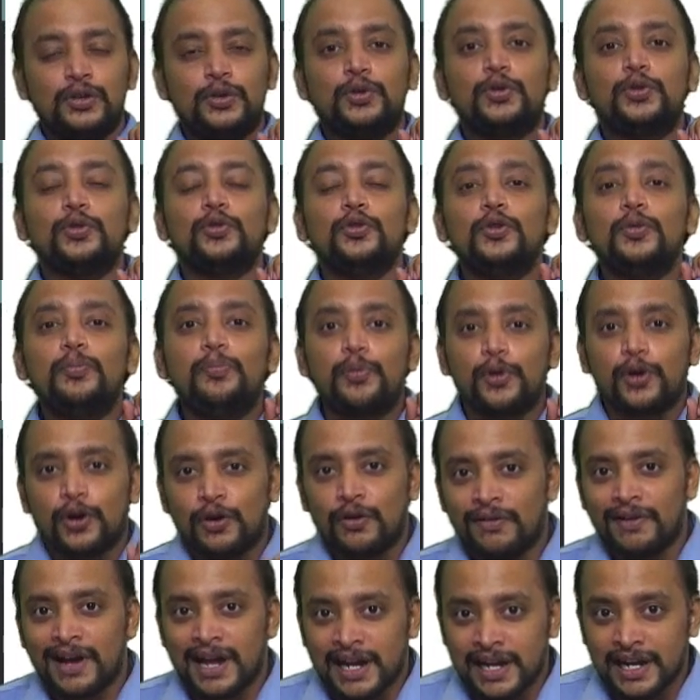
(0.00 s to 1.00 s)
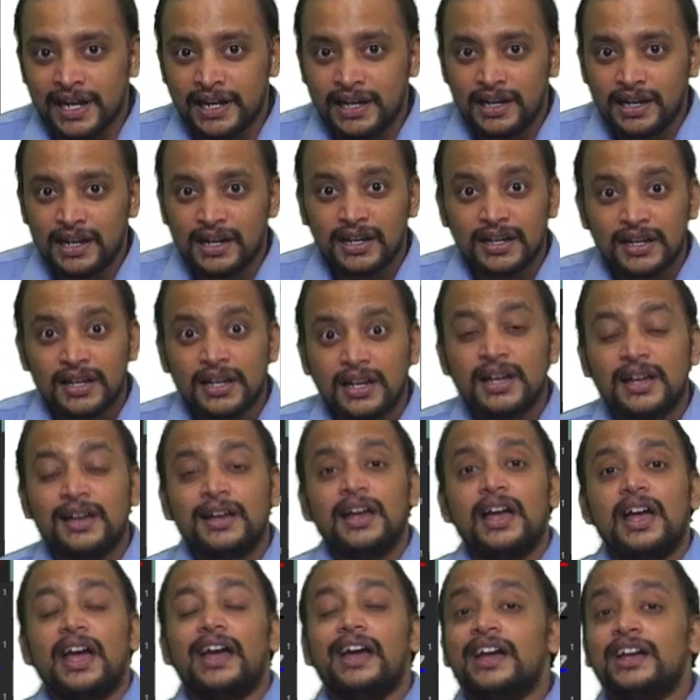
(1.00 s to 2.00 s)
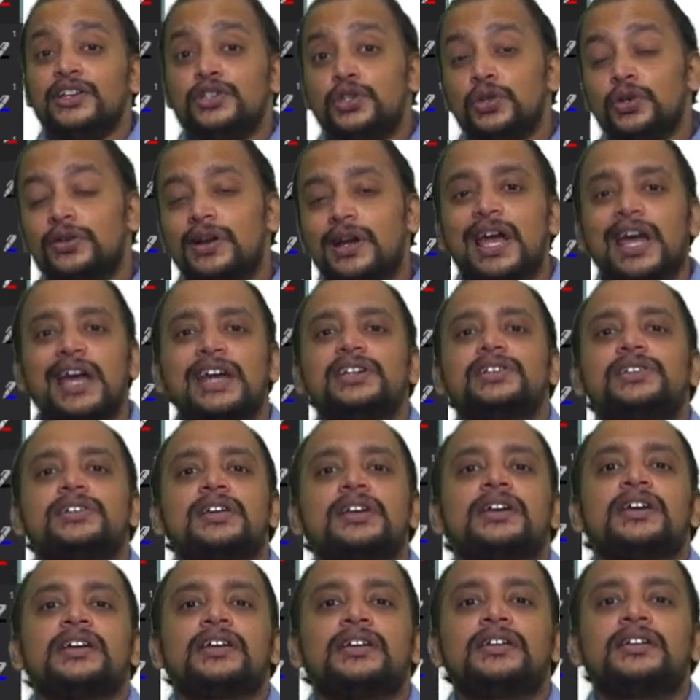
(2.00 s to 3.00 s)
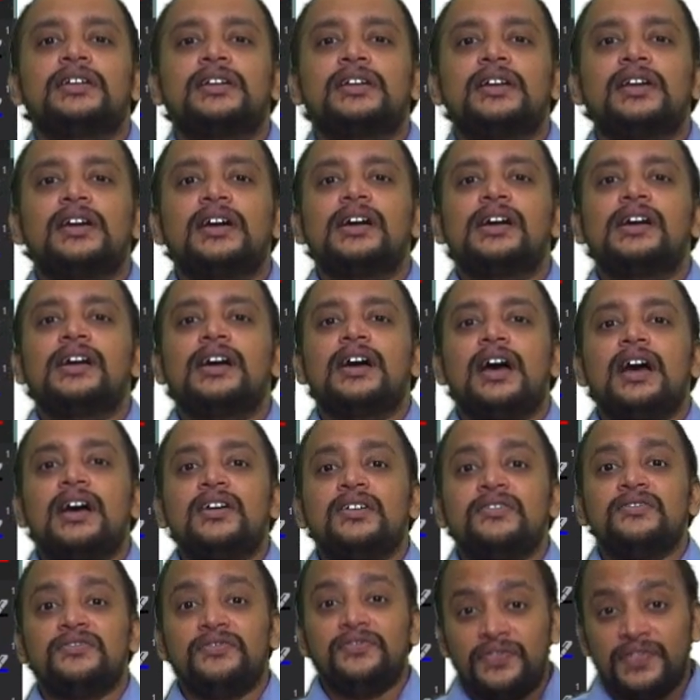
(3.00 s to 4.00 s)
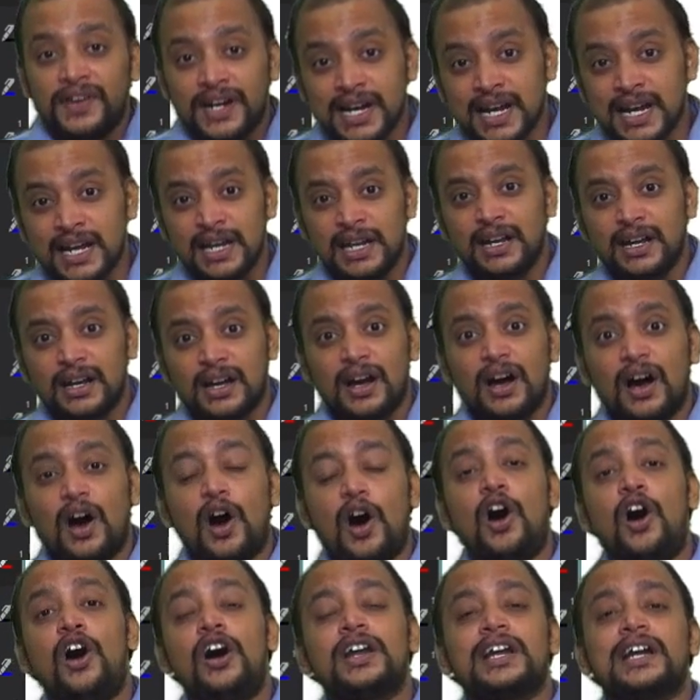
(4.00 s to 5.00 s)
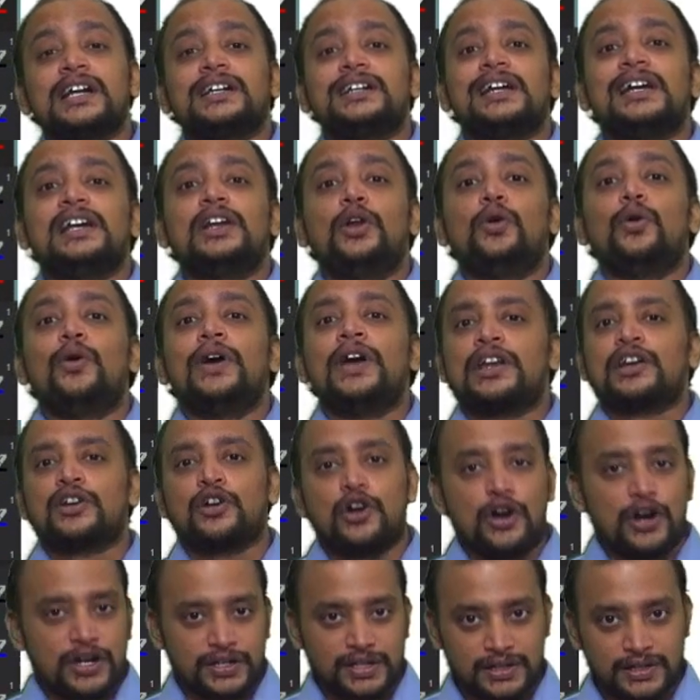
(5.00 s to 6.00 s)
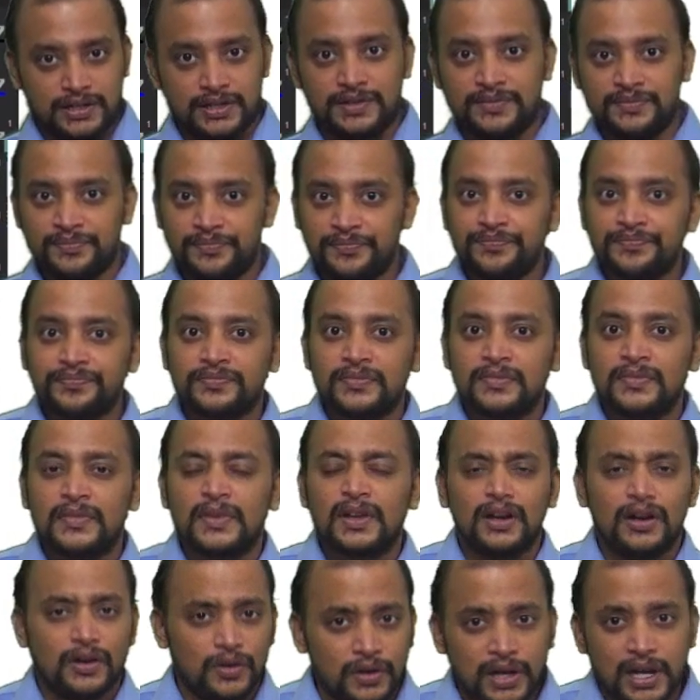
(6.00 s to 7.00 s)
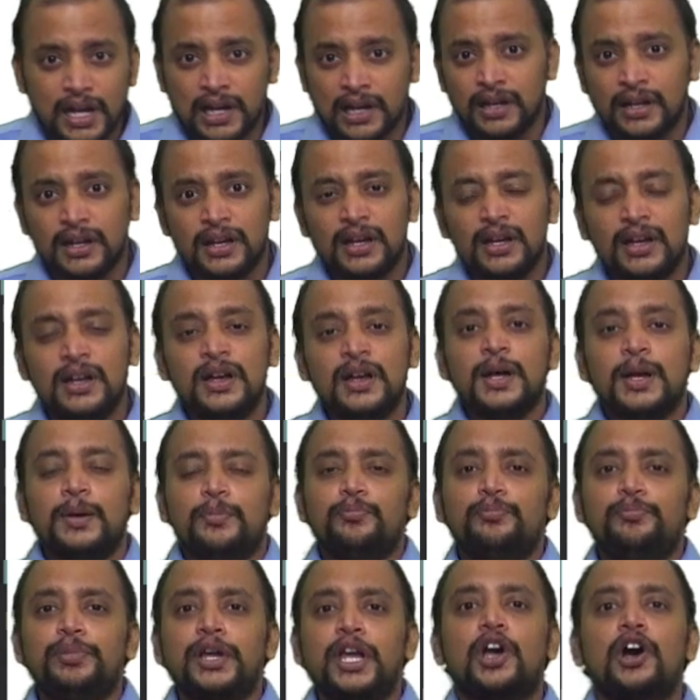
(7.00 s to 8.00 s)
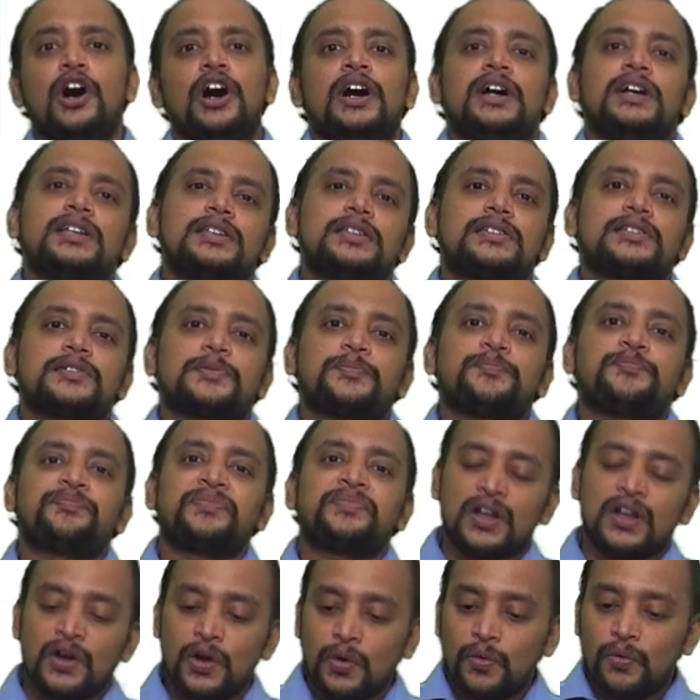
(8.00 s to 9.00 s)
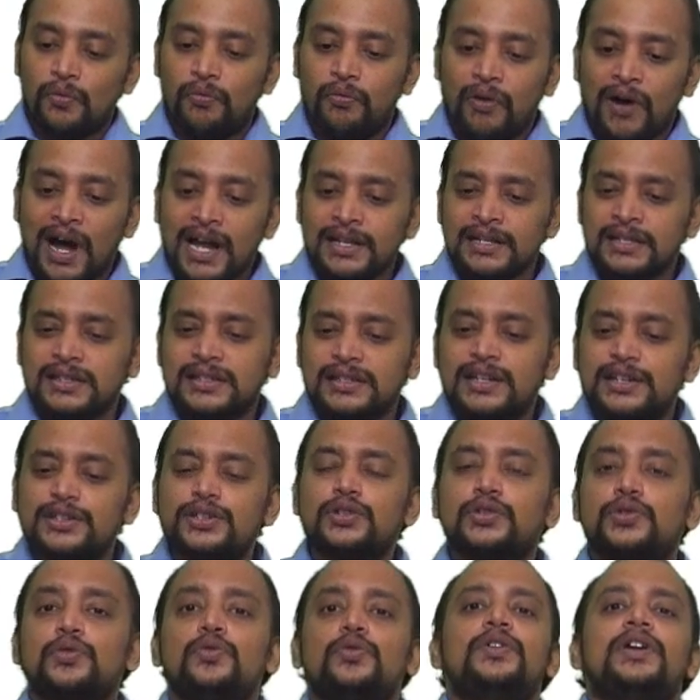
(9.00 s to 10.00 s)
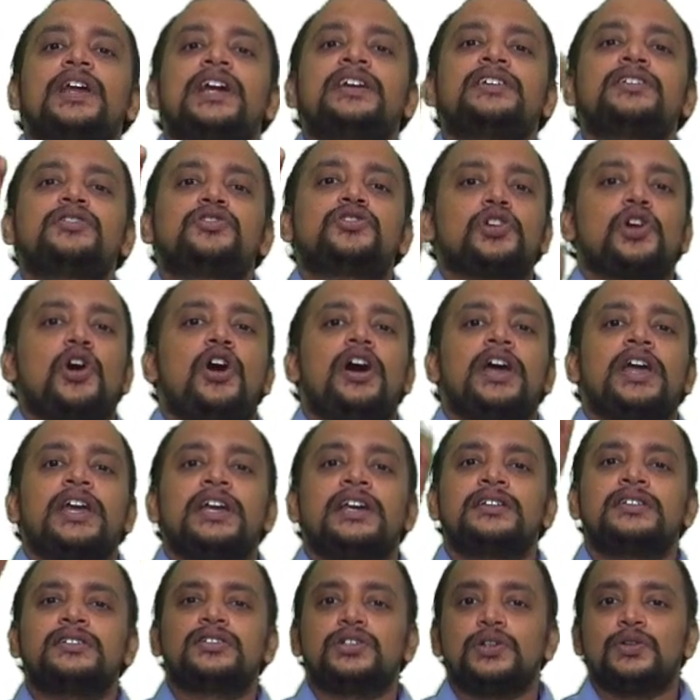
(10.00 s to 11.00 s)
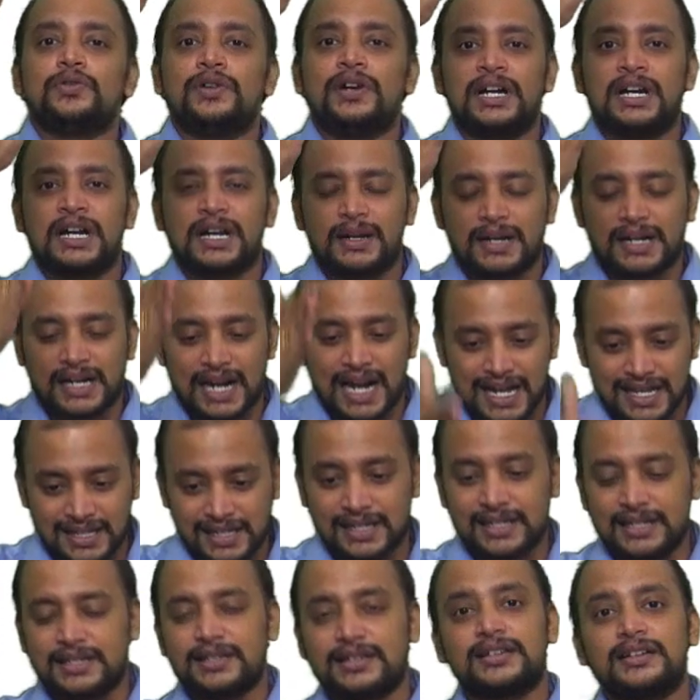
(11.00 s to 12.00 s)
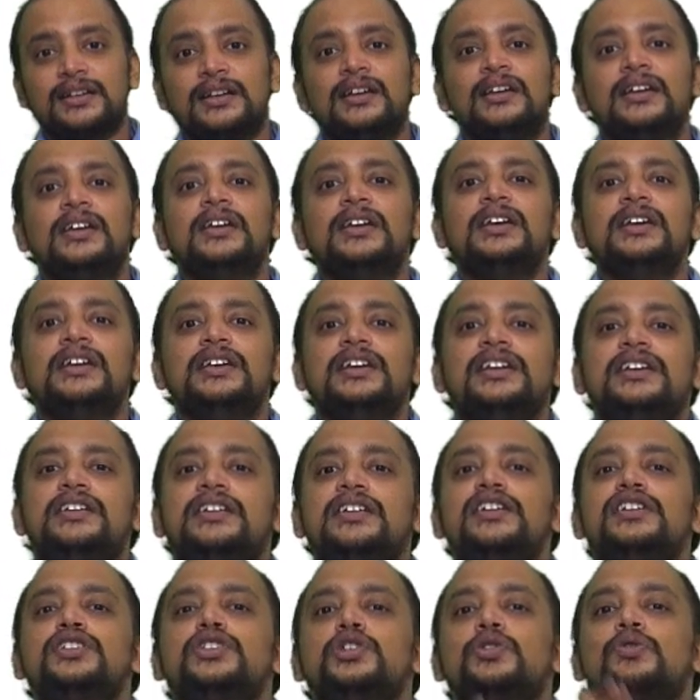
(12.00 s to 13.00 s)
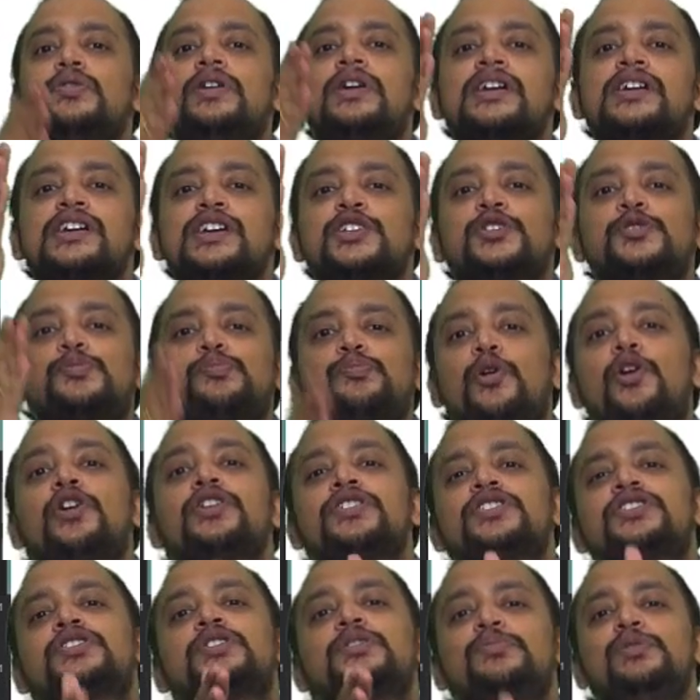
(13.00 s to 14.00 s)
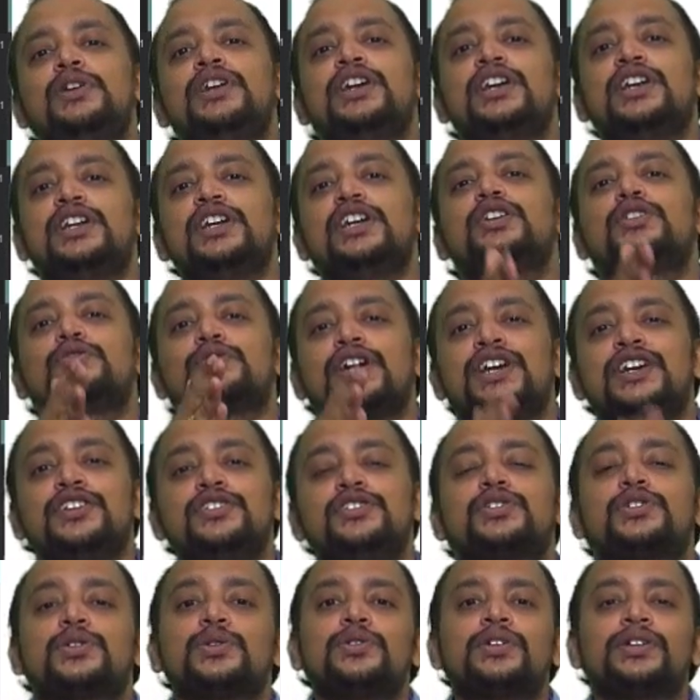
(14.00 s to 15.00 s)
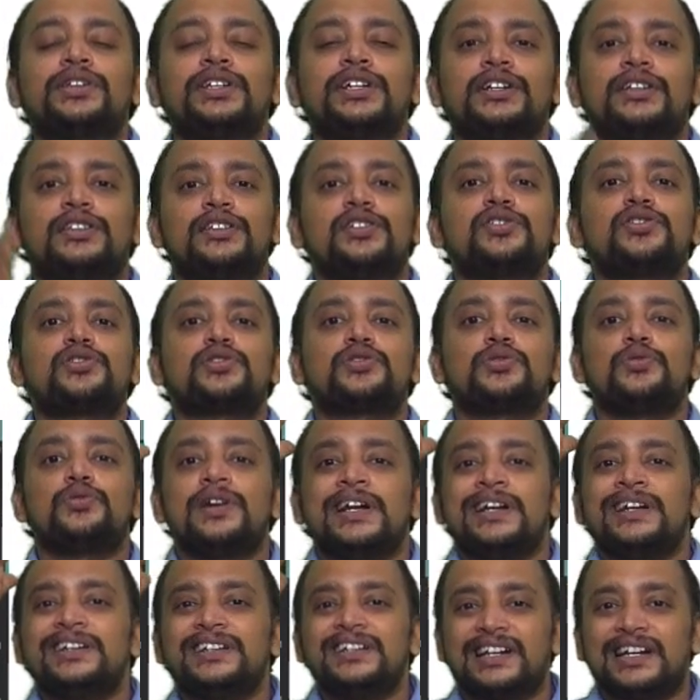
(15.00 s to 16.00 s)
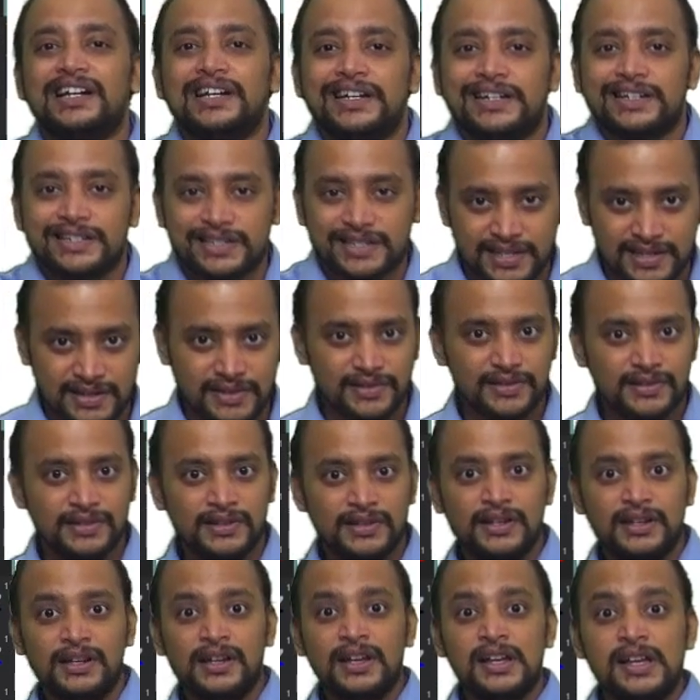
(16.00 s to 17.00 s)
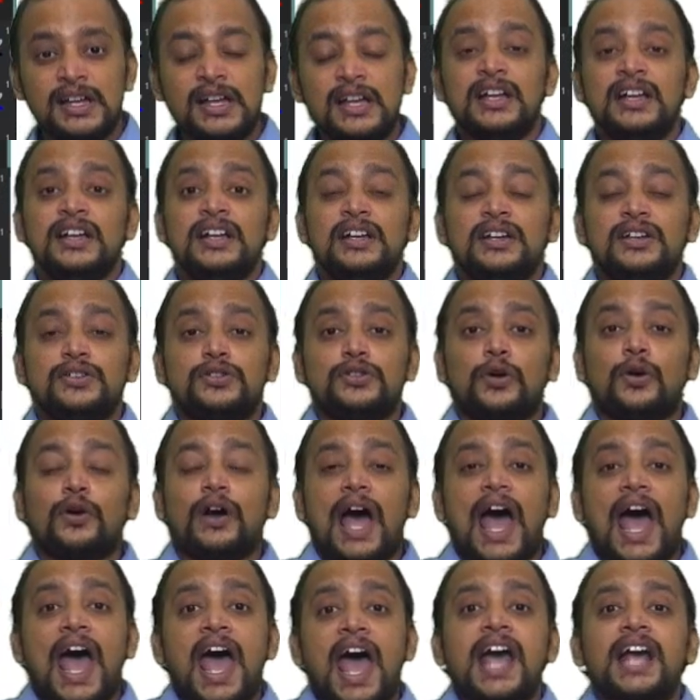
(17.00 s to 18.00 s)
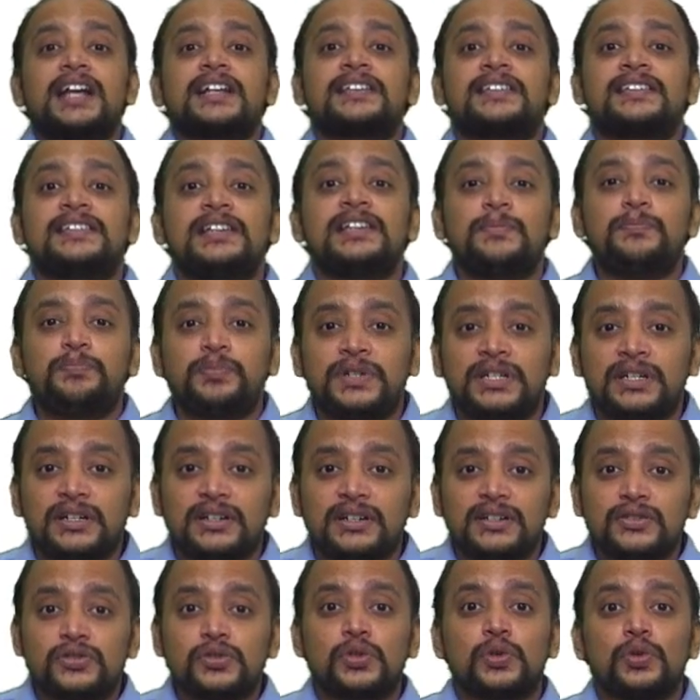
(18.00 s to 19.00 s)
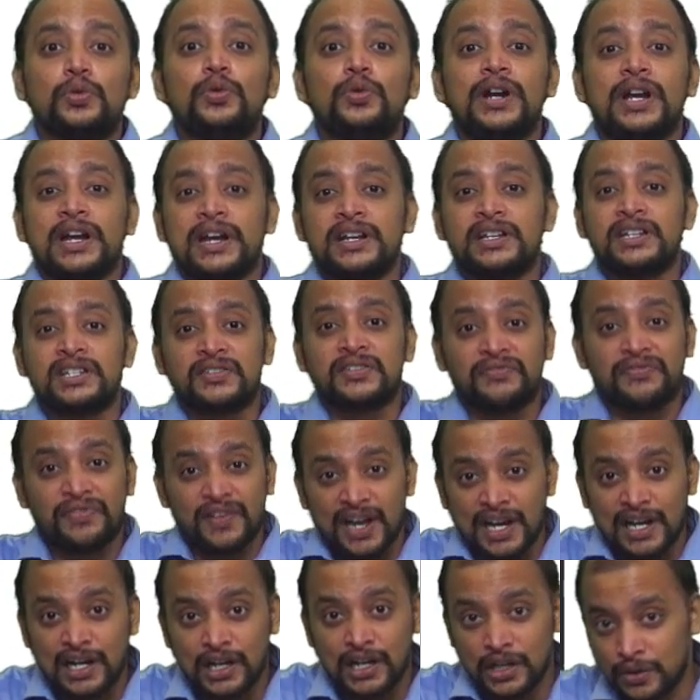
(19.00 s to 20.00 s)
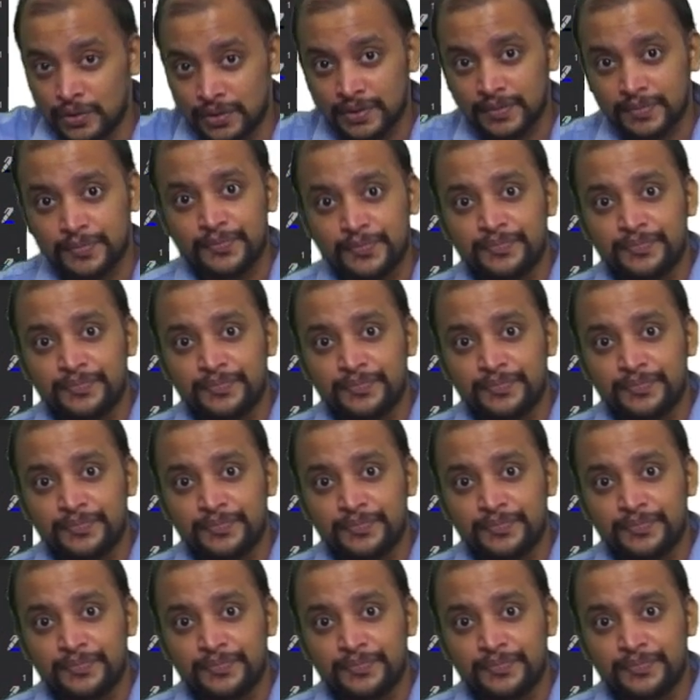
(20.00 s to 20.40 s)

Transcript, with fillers: to provide education free or at a lower cost. Okay, because once a student joins your classes, it is your responsibility to ensure that the student clears. So accept students' failure.